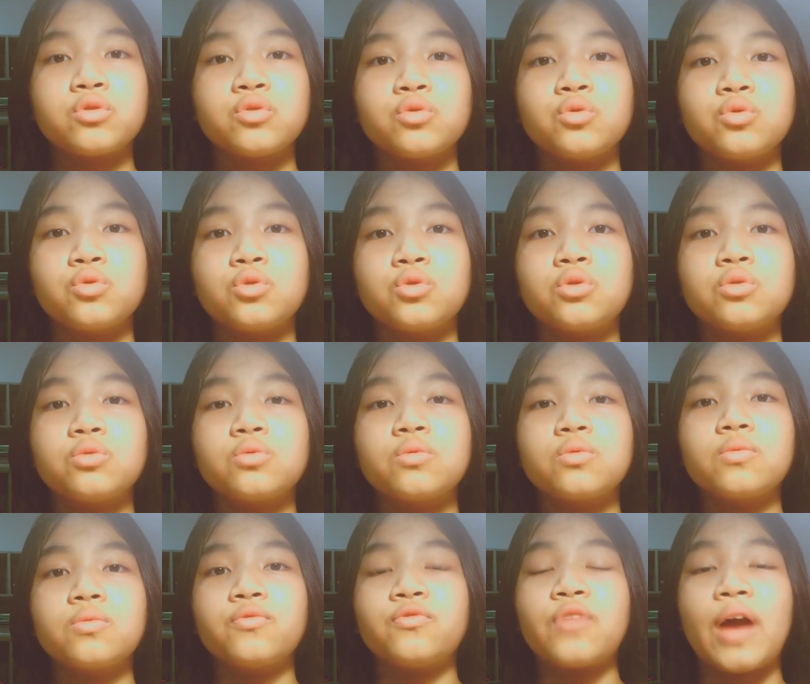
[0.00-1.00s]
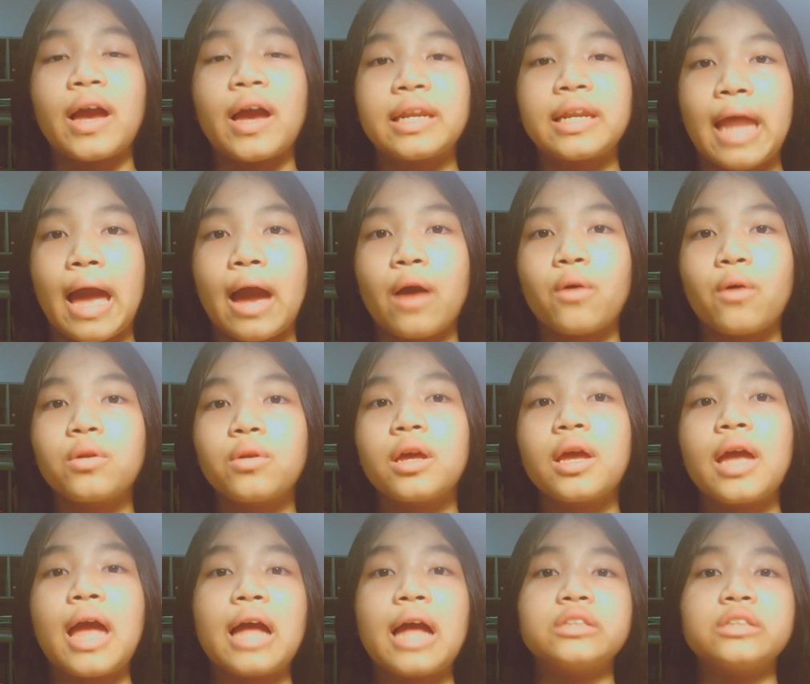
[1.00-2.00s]
to find out
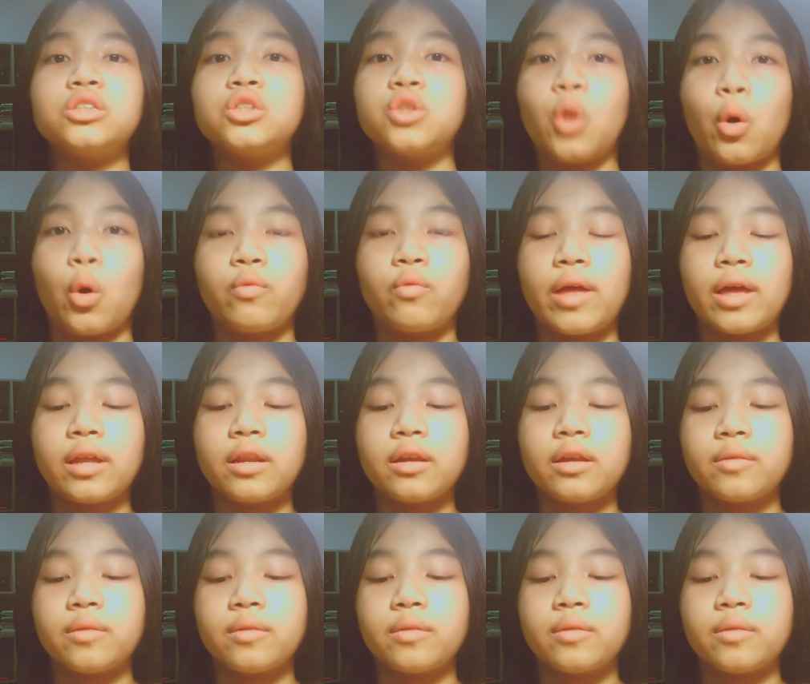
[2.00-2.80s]
and solve it.